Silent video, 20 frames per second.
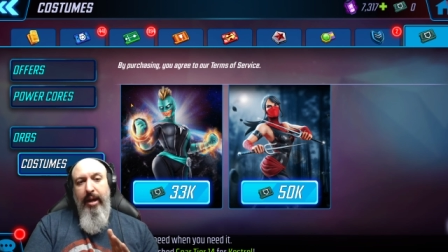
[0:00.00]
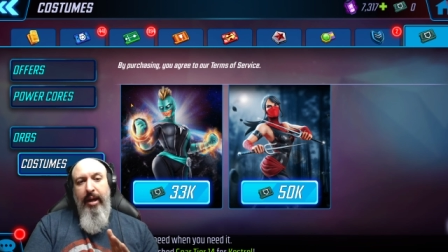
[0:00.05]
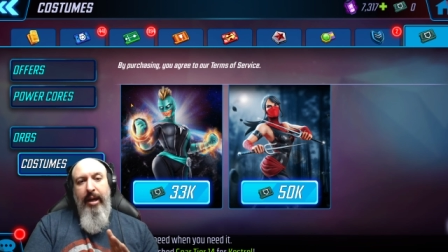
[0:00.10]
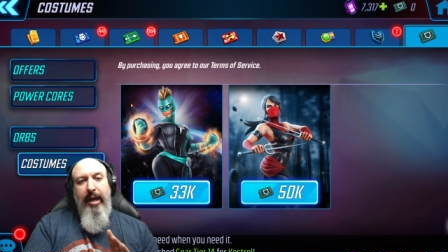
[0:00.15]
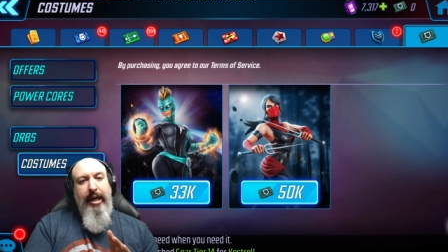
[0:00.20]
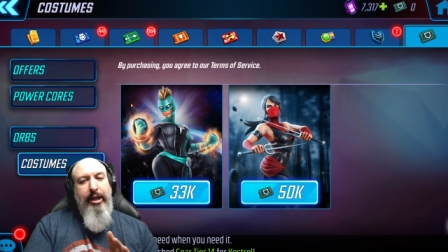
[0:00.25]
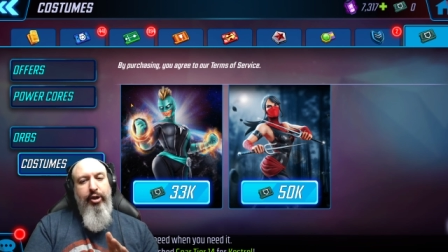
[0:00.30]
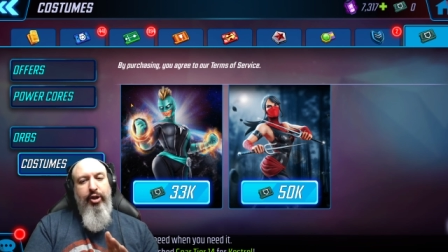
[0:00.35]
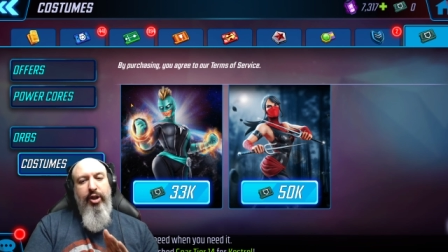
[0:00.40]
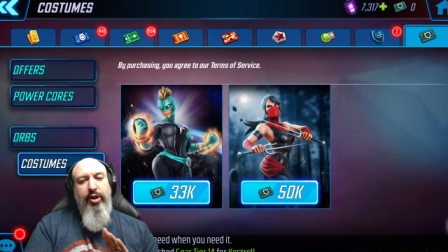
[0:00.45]

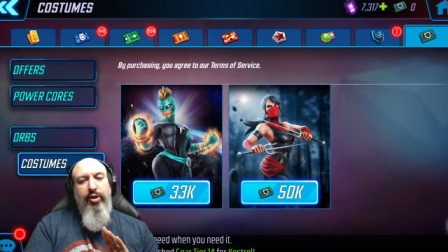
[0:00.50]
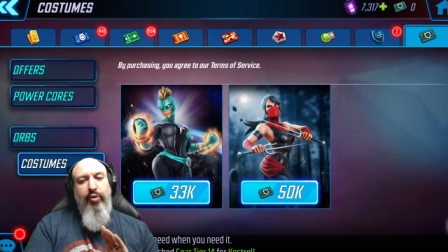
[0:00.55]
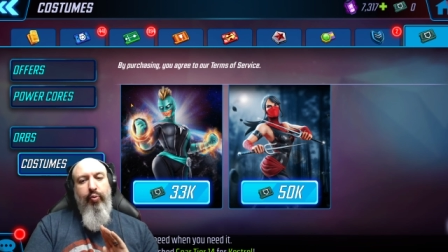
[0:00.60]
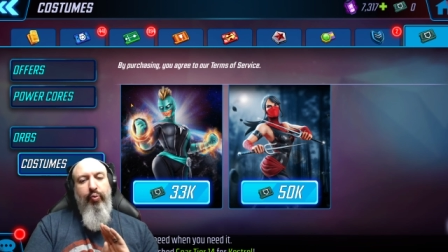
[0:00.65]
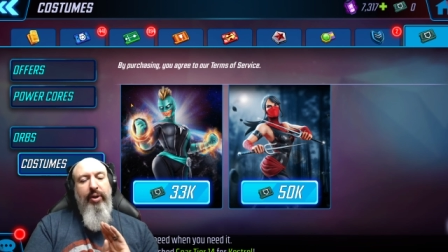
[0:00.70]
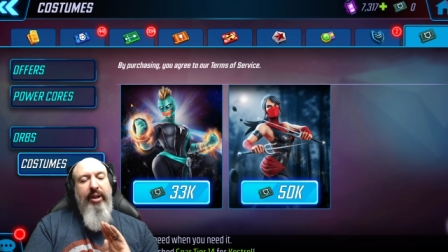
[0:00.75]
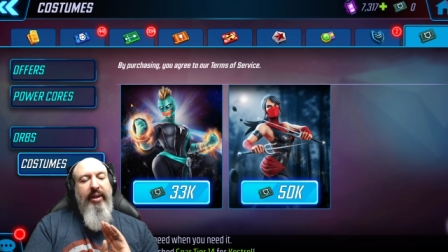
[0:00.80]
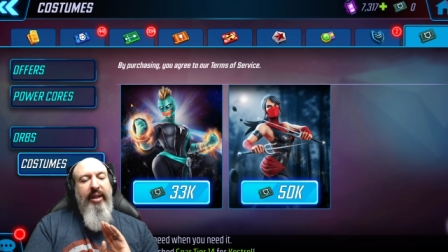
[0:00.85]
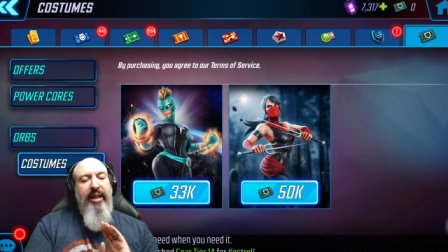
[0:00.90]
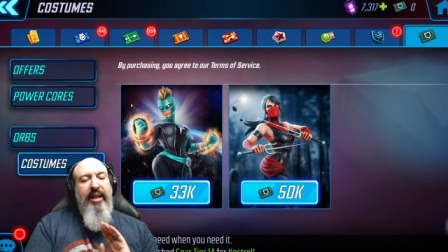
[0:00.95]
and just
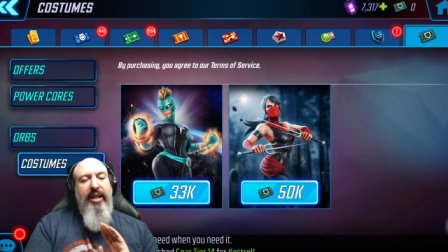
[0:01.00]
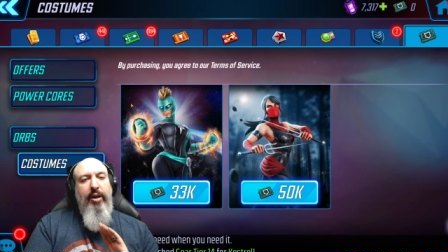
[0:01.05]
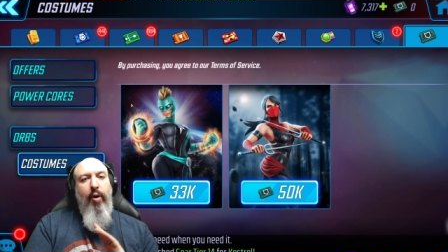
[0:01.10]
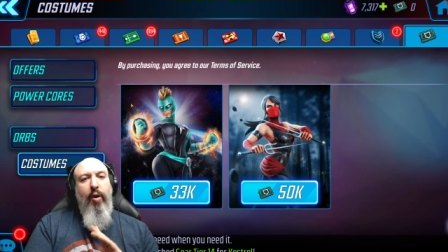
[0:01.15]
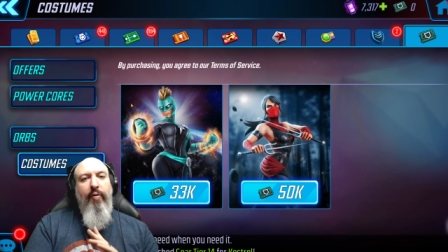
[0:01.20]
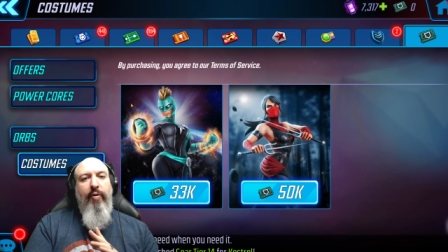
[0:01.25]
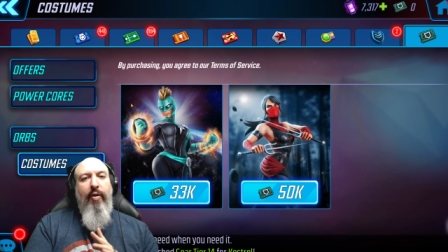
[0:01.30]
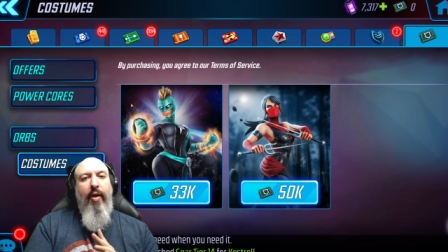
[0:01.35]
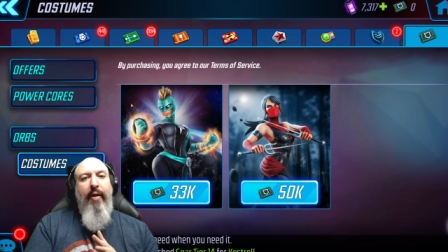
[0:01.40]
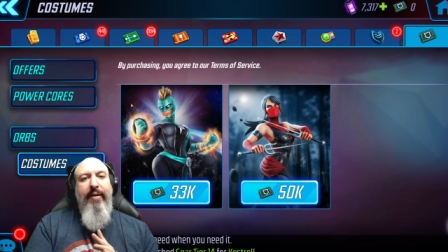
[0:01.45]
really the
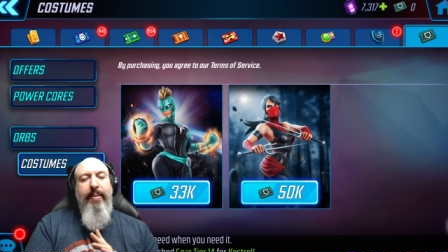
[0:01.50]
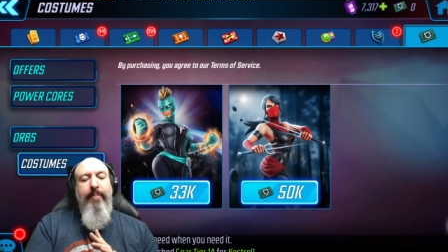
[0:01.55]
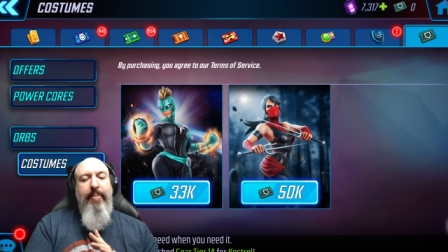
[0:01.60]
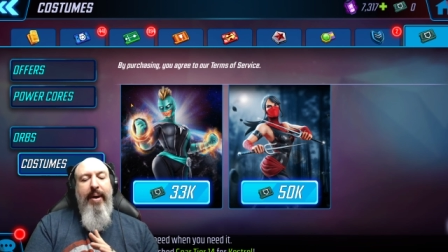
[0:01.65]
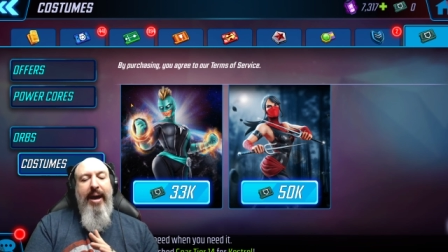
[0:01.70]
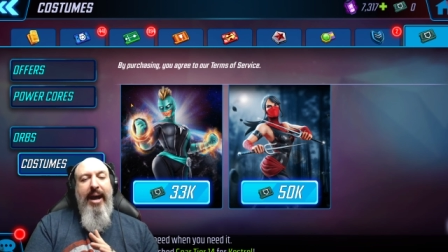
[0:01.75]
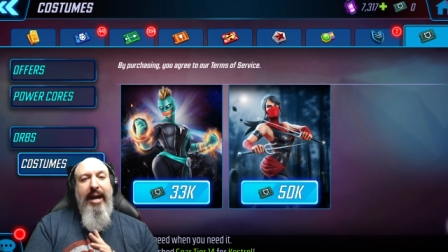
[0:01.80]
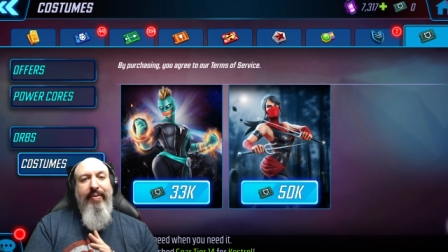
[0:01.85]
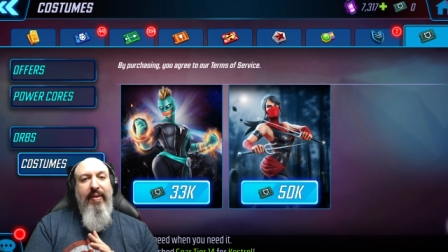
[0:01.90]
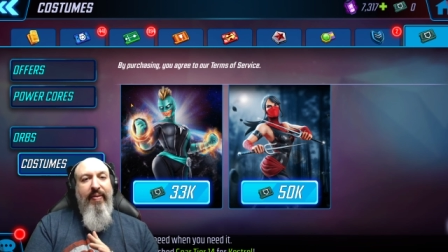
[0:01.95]
overall
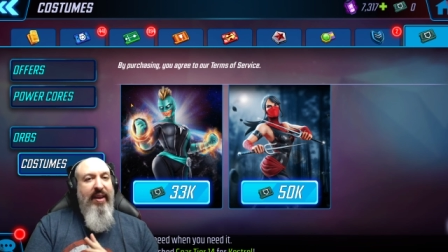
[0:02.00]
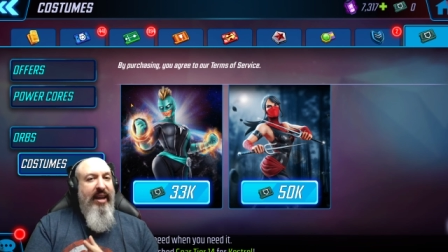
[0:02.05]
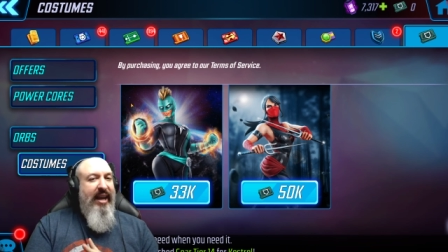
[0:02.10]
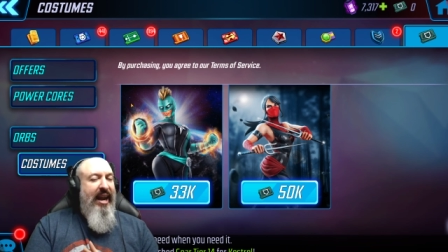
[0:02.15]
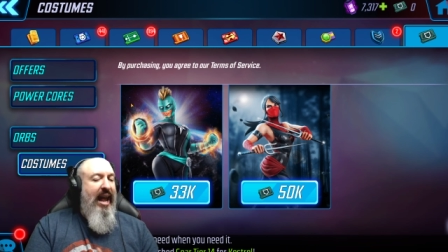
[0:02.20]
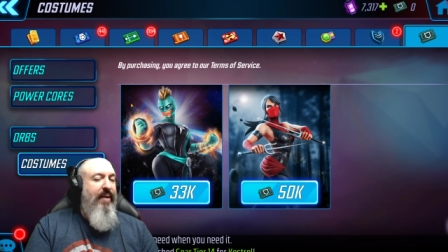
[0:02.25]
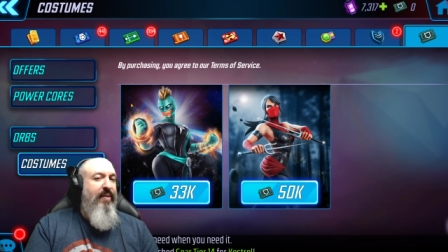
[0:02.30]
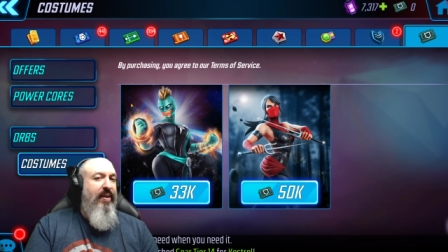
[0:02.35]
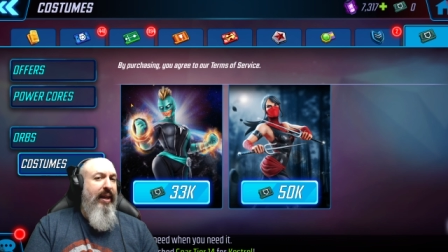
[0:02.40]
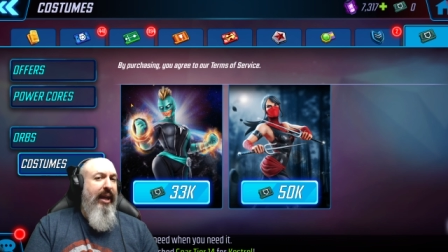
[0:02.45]
impact that they can
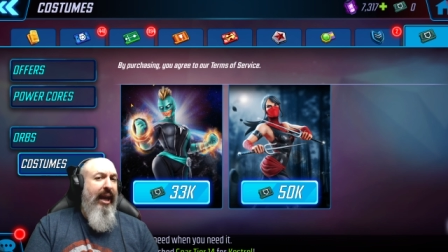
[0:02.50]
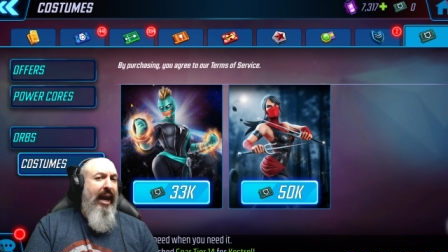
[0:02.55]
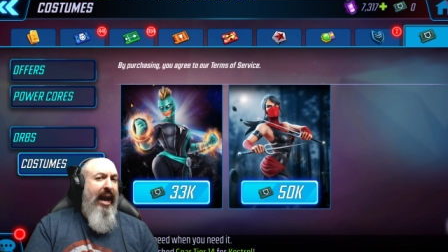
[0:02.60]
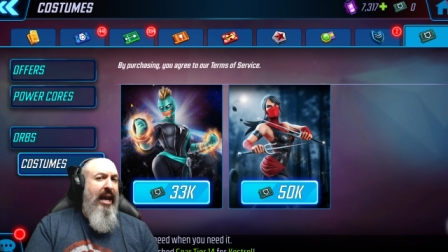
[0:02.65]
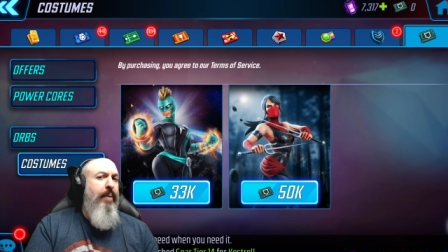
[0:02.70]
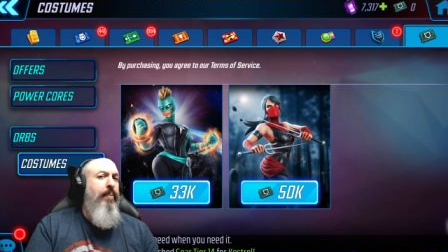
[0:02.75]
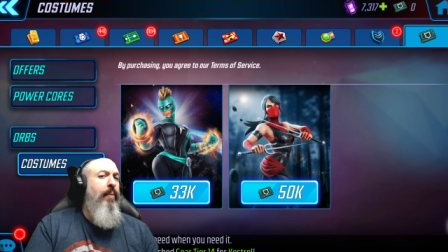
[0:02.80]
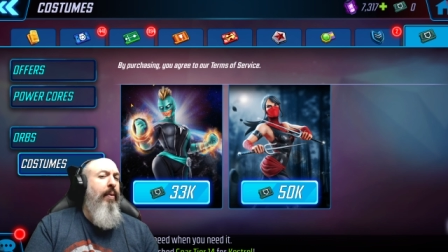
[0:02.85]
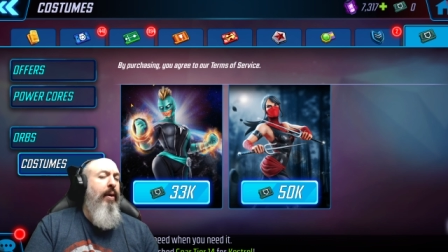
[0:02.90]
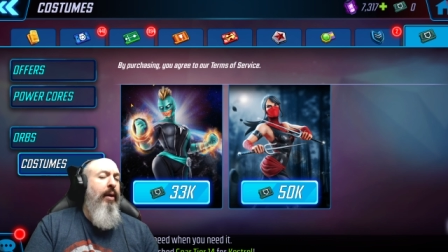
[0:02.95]
have on the
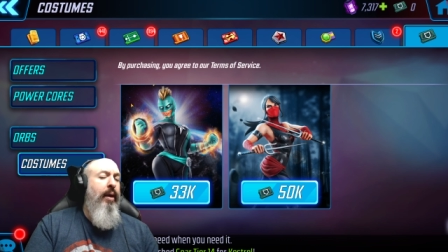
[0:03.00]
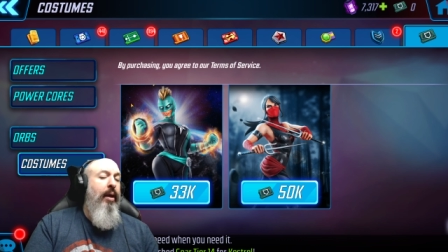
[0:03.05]
game.